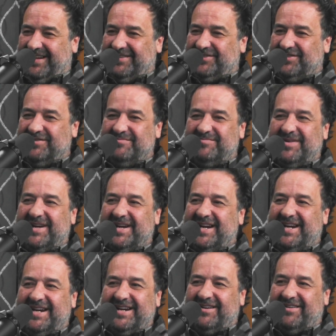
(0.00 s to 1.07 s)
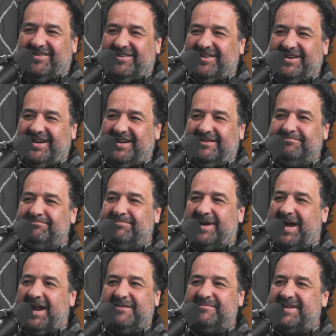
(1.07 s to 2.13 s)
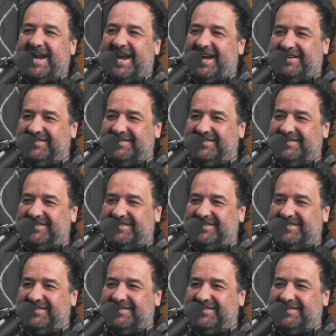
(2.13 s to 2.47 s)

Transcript: That should be on our Parliament House.